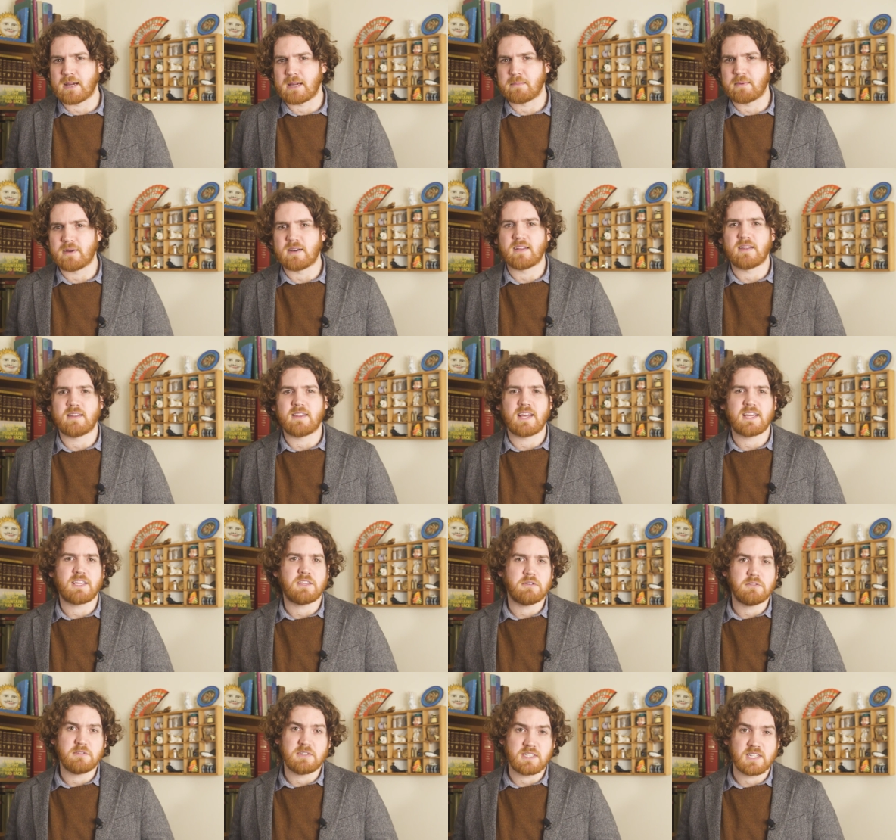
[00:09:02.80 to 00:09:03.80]
paper that
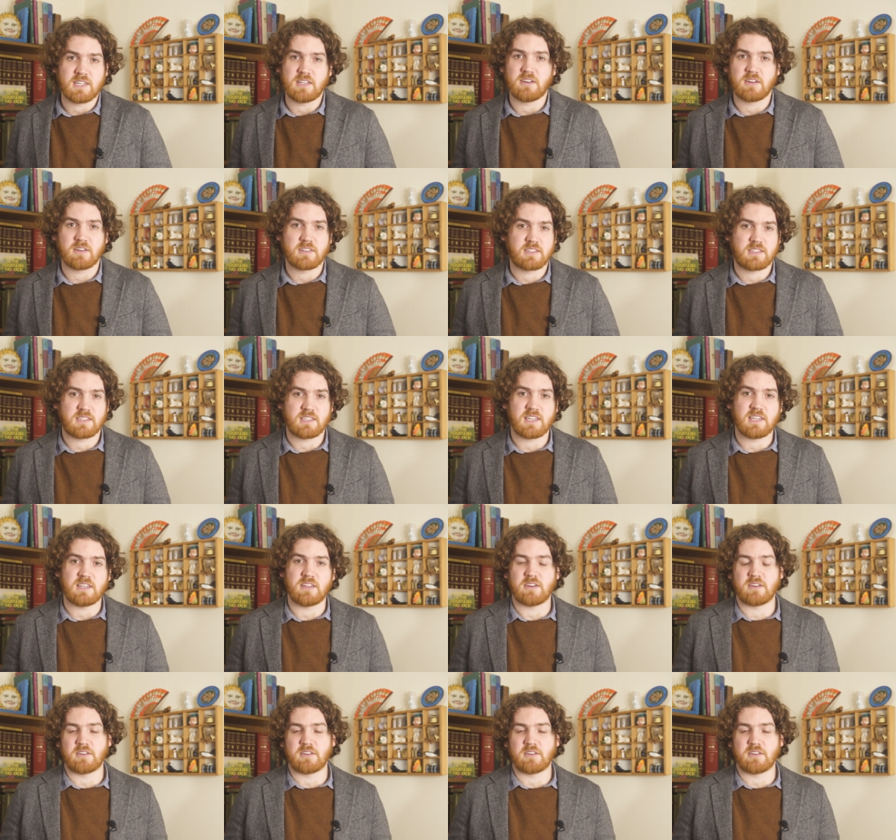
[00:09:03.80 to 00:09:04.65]
you did not see